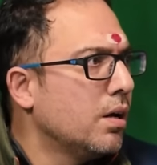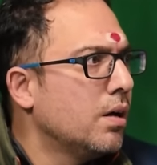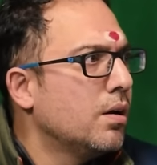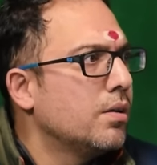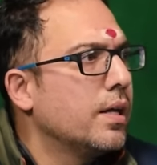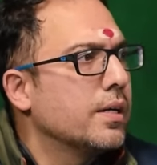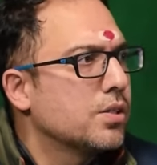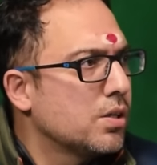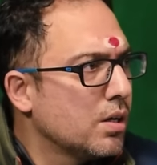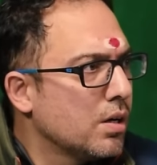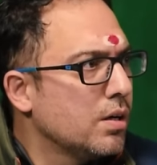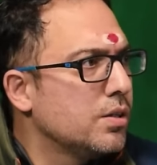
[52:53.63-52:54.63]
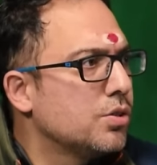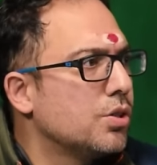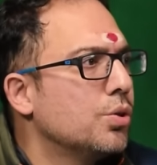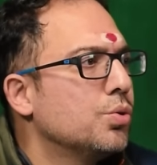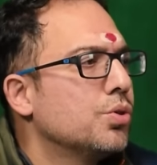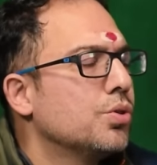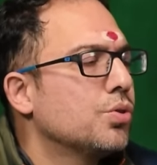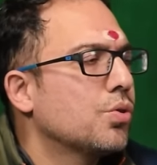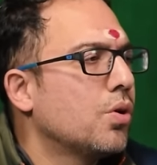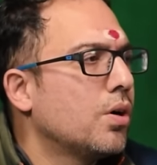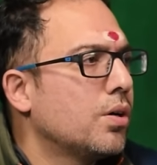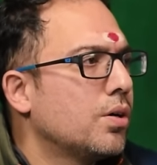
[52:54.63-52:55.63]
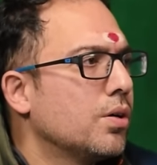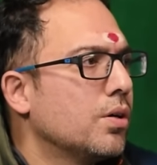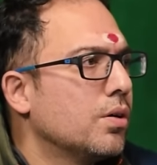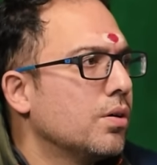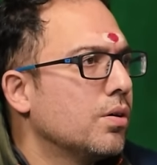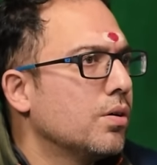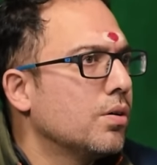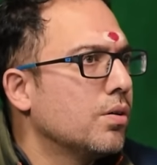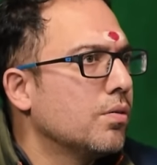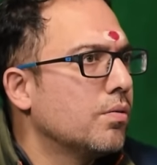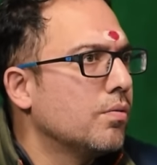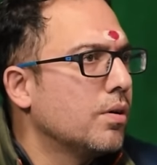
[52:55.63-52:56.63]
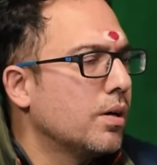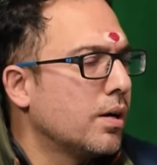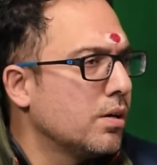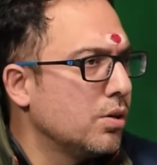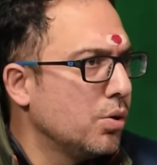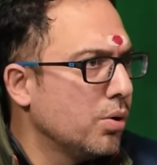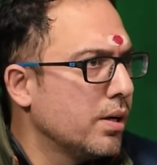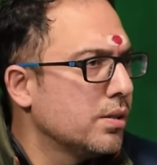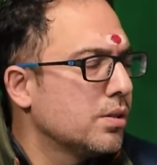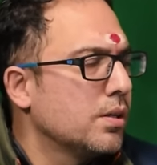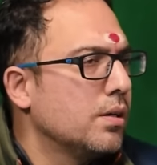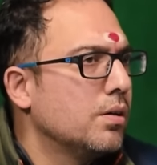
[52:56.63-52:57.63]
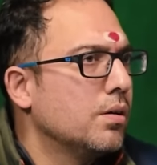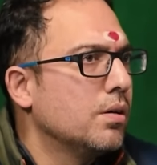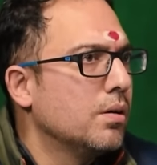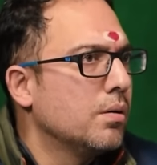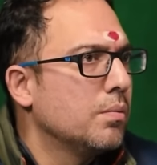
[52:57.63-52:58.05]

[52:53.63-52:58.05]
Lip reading: The external institutions were under duress and